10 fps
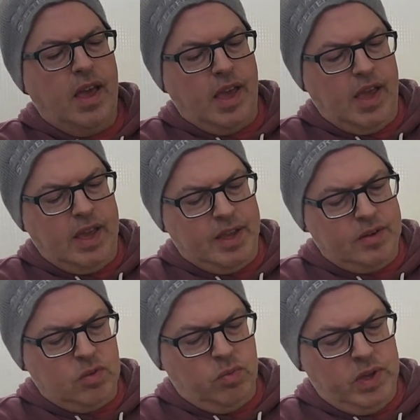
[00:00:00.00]

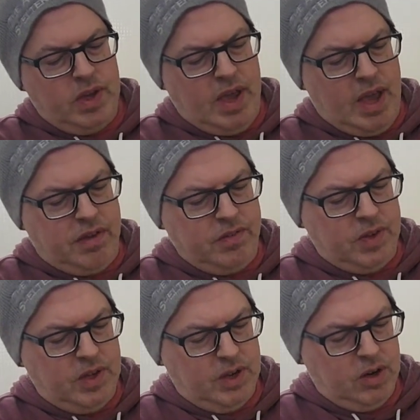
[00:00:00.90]
And we have
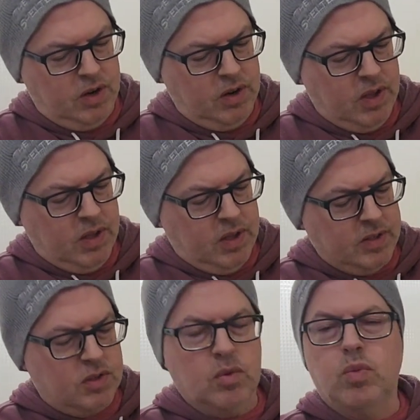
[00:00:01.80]
here,
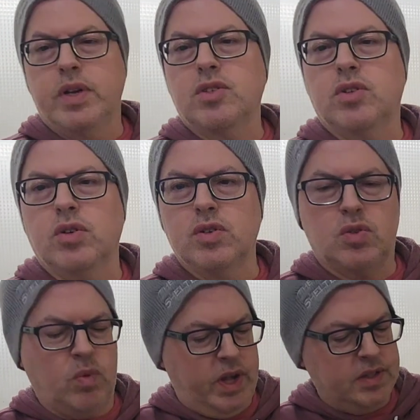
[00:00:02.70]
it's a
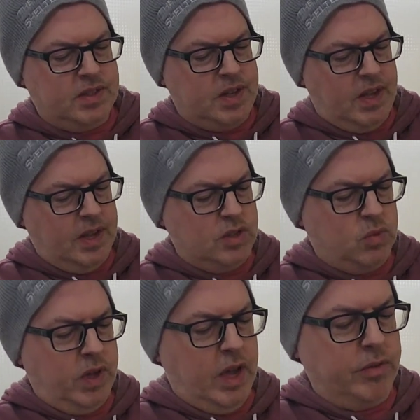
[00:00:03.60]
Whiskers Wednesday, is
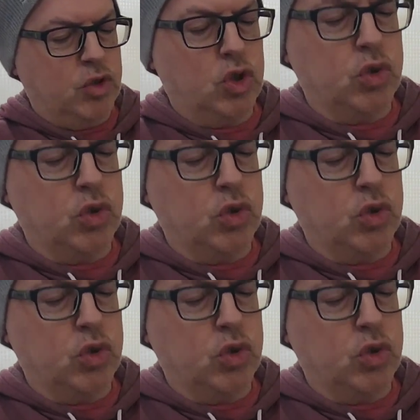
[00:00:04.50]
we have